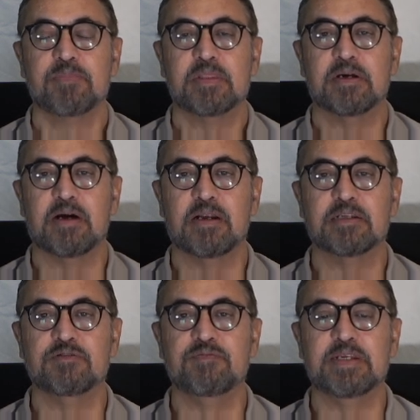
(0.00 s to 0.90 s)
The heart
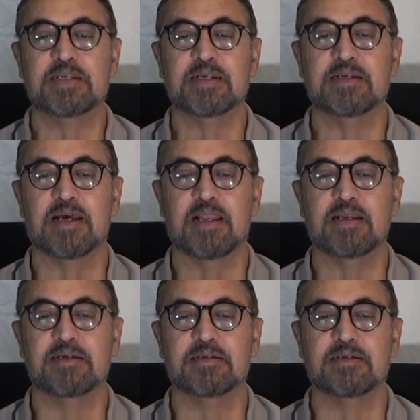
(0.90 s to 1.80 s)
is weak and
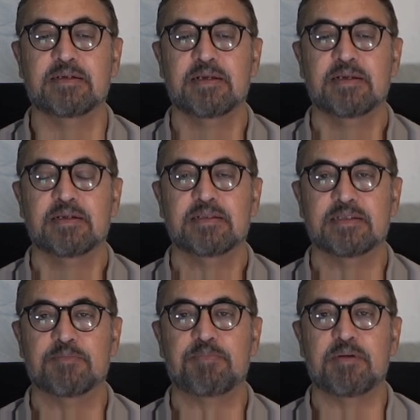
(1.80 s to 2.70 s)
dilated.
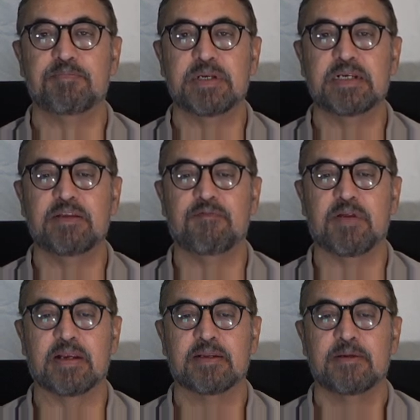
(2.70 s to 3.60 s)
There's a pumping
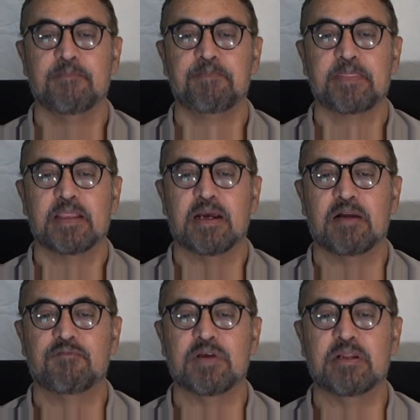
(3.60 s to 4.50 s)
defect.
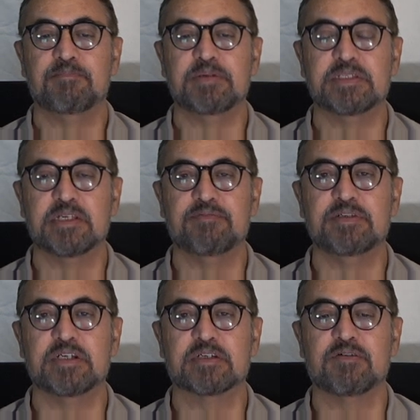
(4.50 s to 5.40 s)
Heart failure preserved
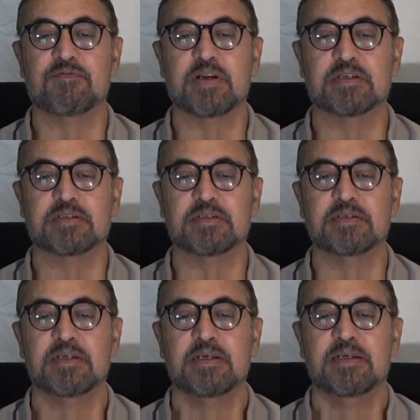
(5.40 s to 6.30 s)
ejection
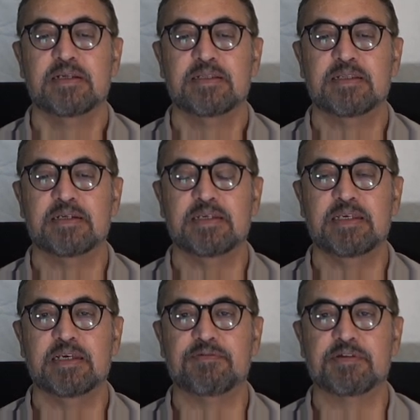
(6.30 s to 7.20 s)
fraction, the
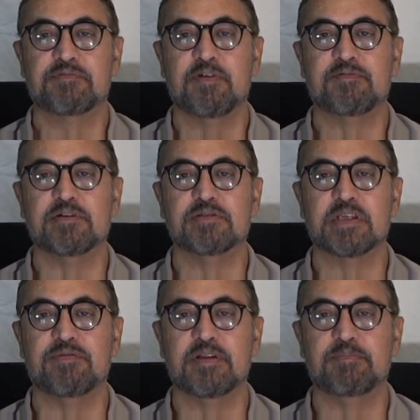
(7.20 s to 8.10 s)
EF is 50 to
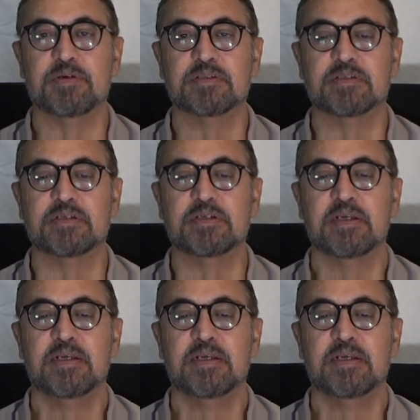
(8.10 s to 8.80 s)
70%.